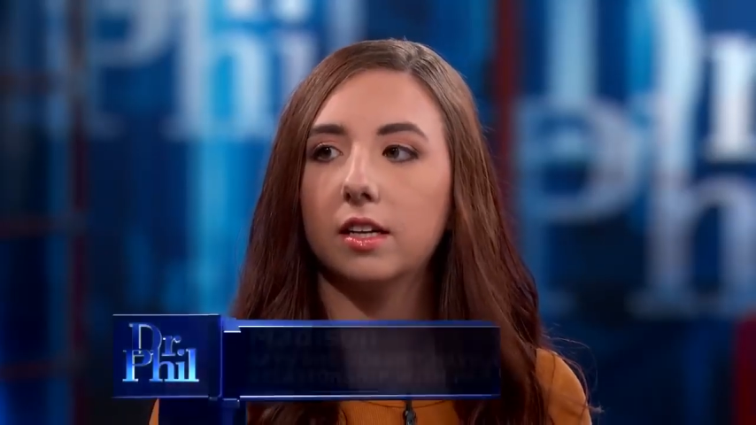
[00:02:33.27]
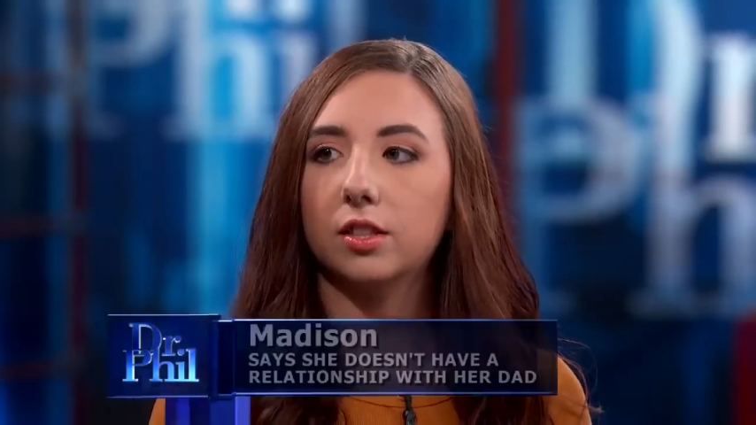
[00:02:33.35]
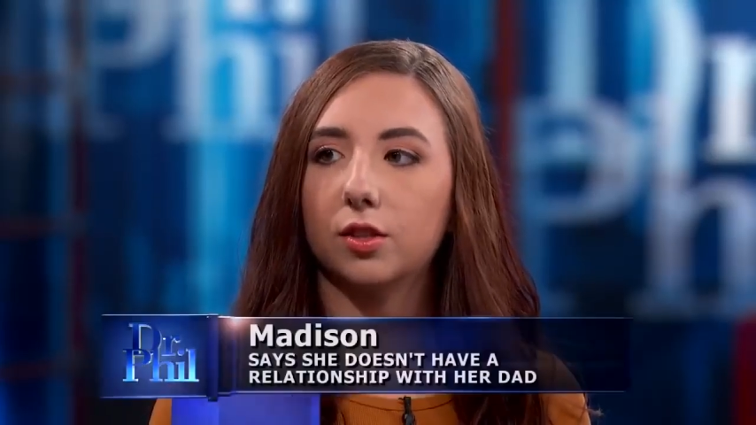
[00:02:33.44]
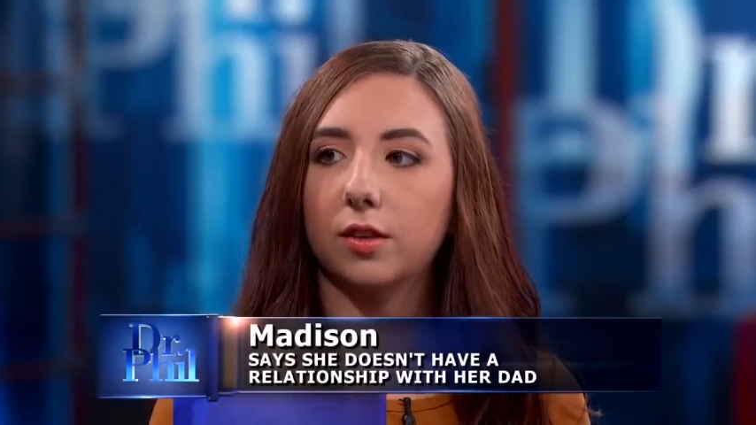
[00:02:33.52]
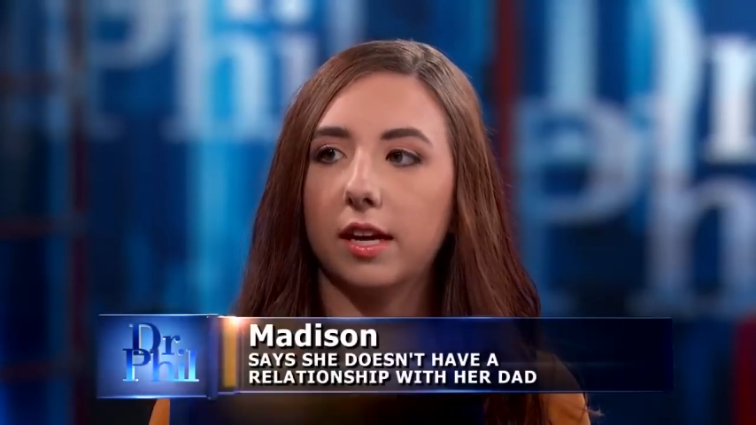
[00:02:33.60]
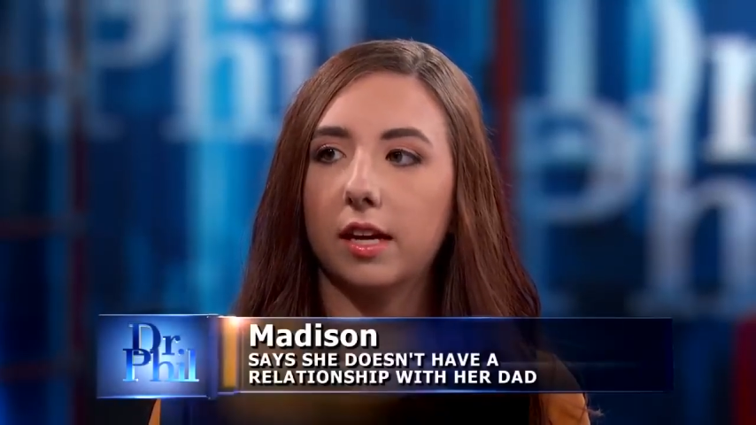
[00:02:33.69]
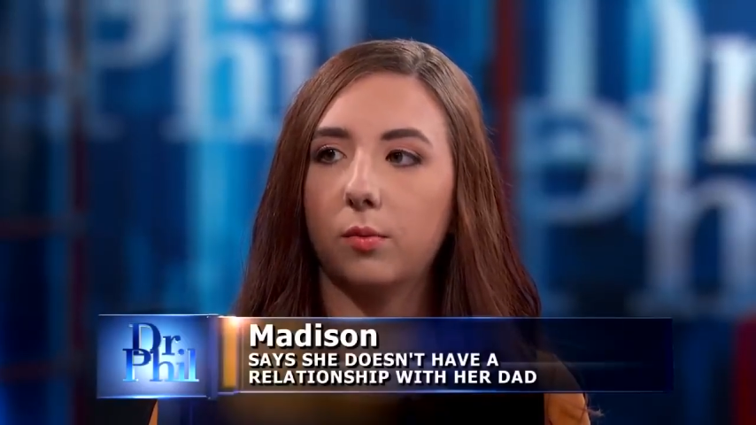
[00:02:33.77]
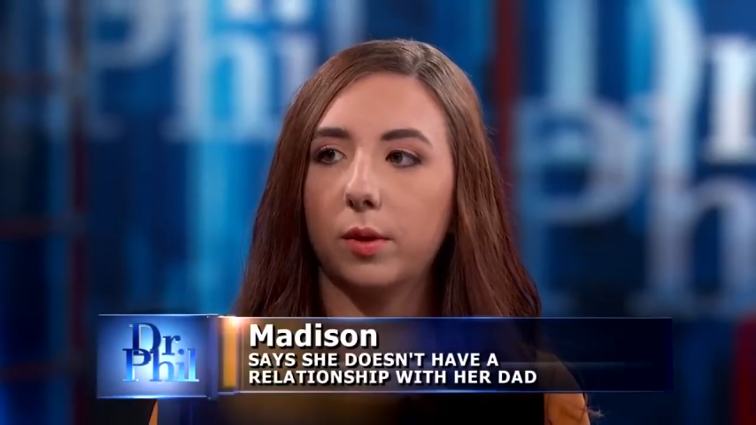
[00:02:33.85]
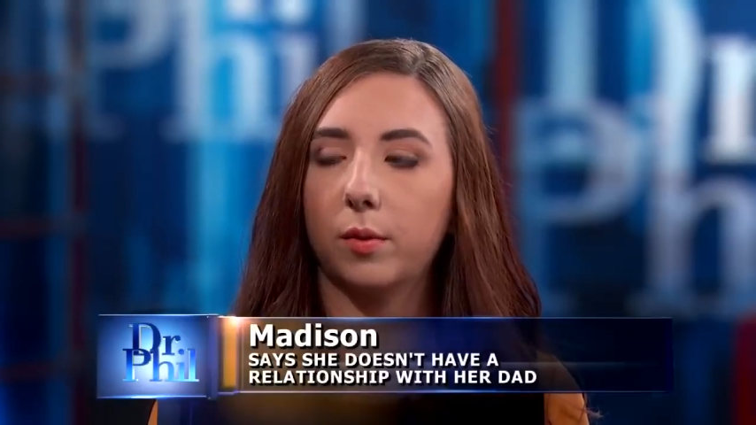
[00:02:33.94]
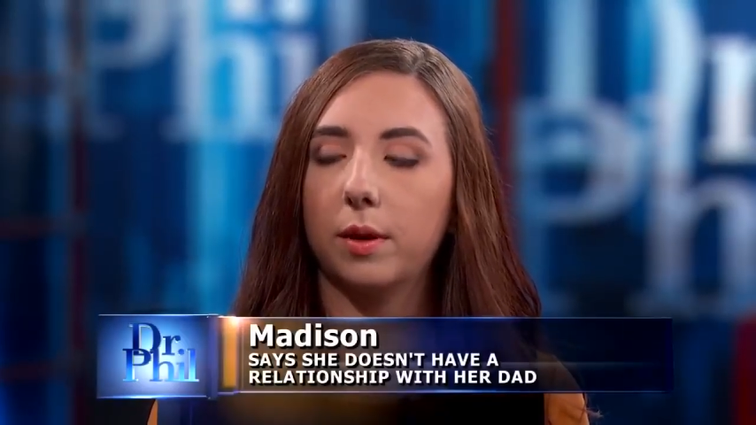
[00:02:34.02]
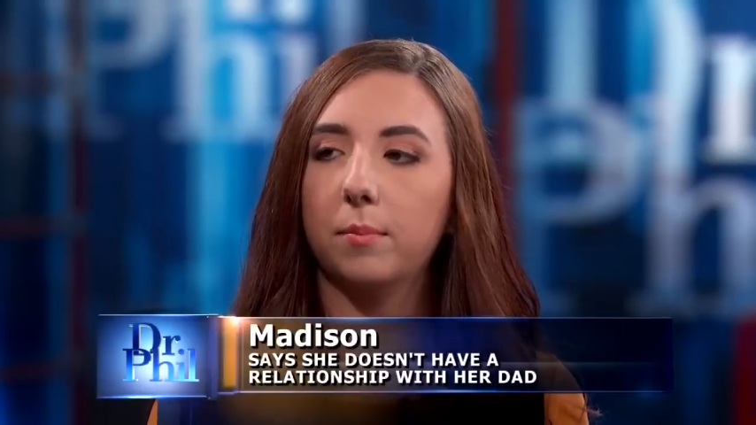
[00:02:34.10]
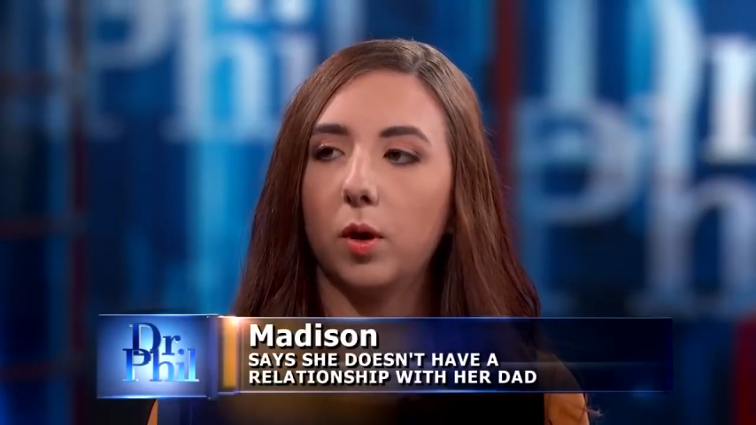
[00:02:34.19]
So then
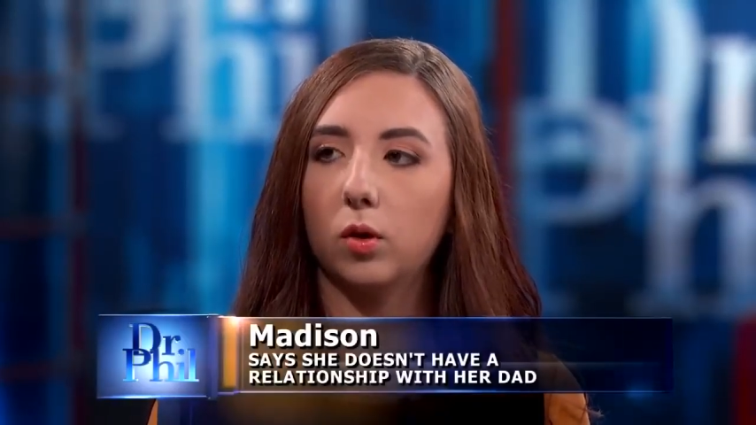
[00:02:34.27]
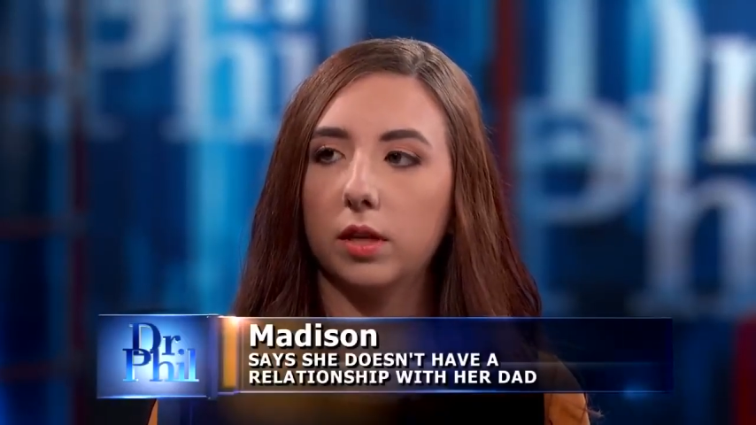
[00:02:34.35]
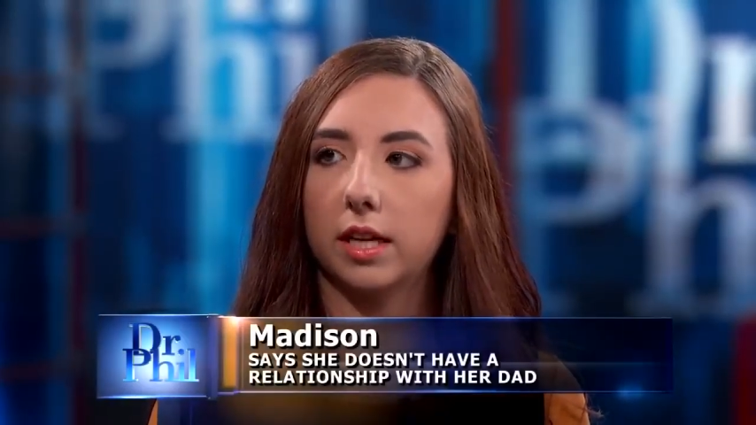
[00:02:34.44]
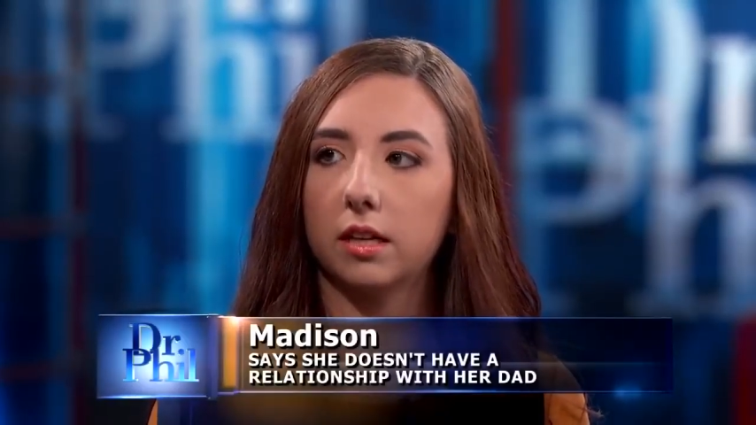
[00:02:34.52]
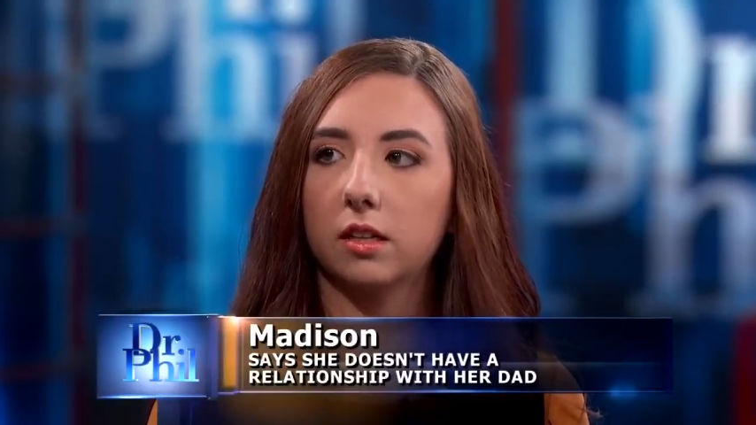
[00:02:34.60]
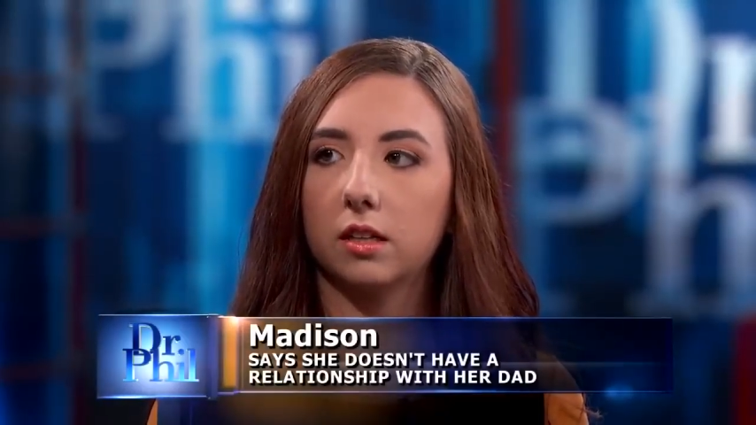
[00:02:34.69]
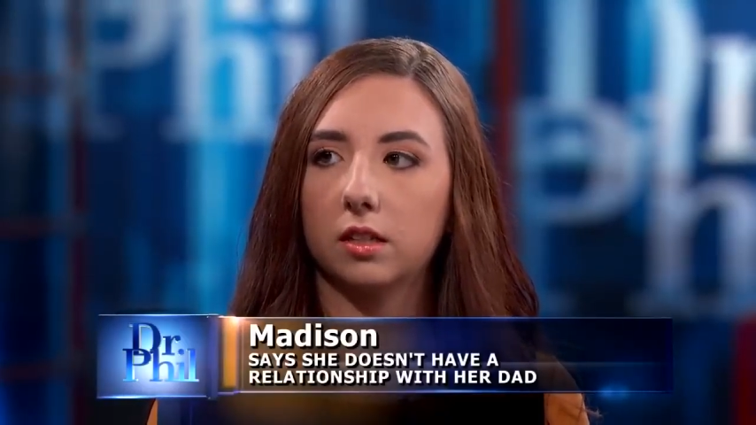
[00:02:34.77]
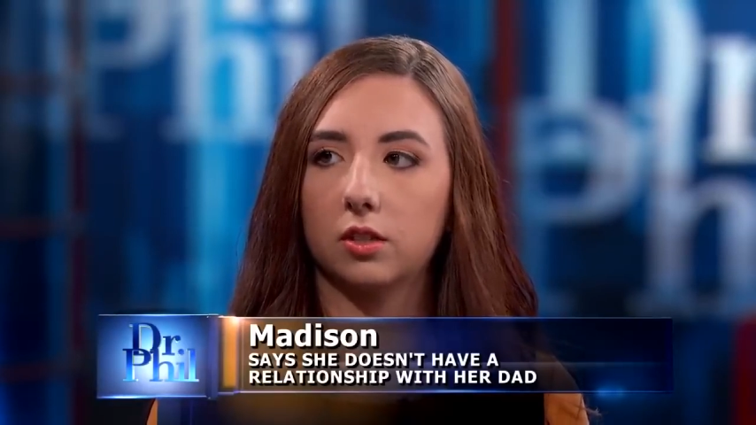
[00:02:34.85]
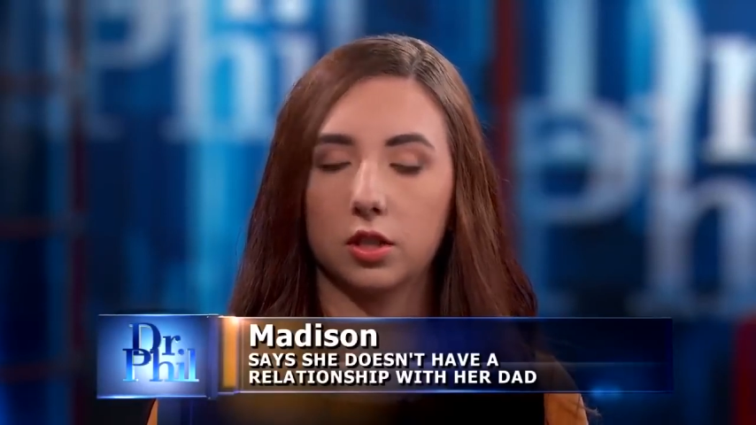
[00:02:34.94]
we went bowling,